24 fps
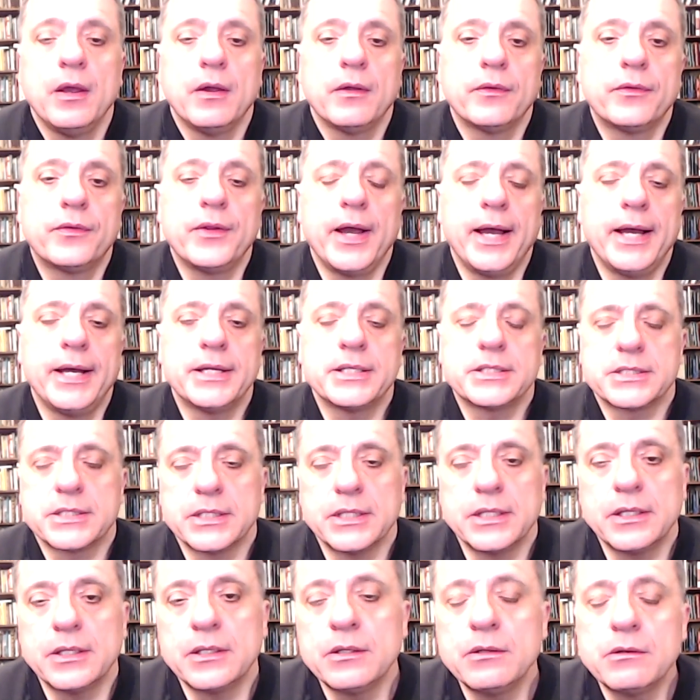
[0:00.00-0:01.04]
that
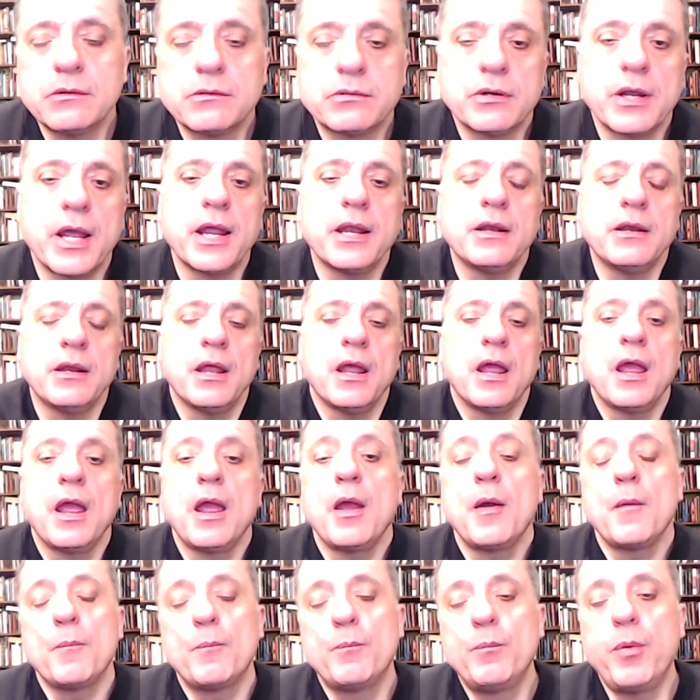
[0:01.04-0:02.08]
Ukraine,
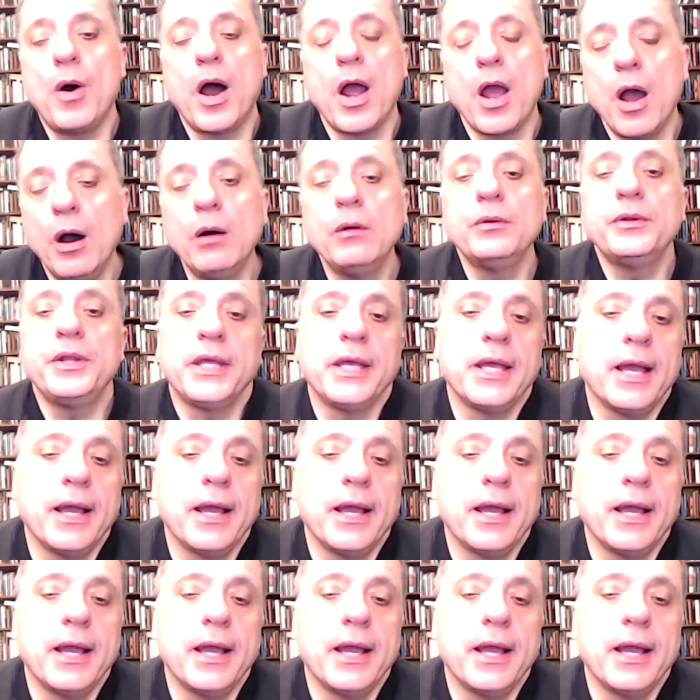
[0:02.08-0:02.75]
by holding